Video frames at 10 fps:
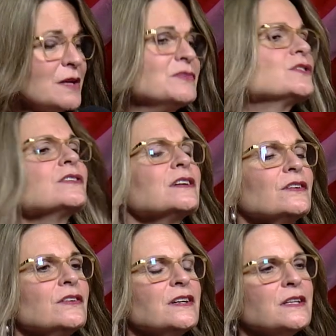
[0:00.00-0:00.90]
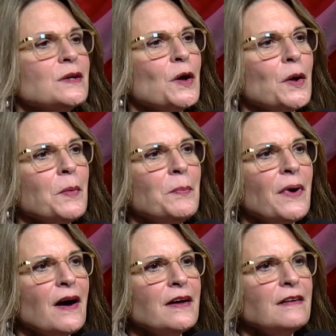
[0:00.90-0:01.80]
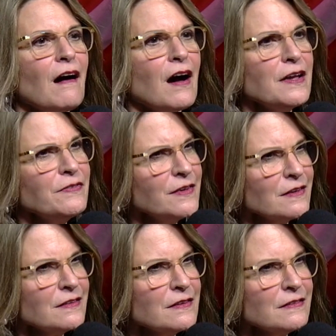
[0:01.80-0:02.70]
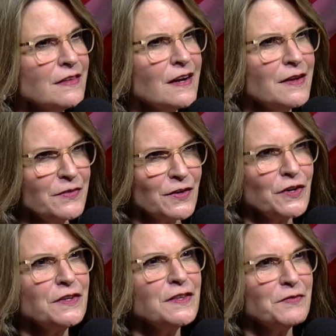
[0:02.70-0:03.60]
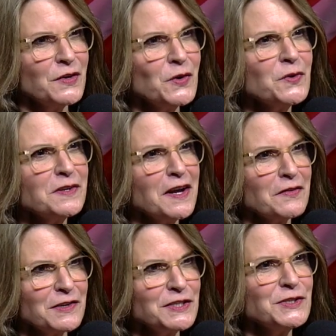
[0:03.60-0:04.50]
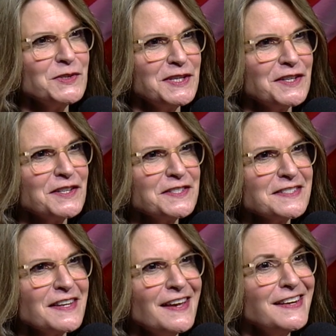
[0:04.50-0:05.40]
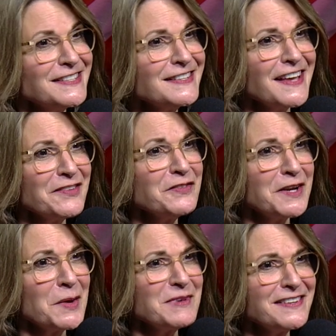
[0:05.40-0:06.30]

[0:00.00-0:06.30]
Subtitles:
I'm sure it could. But I feel that I've earned the vote every 2 years. And isn't that phenomenal?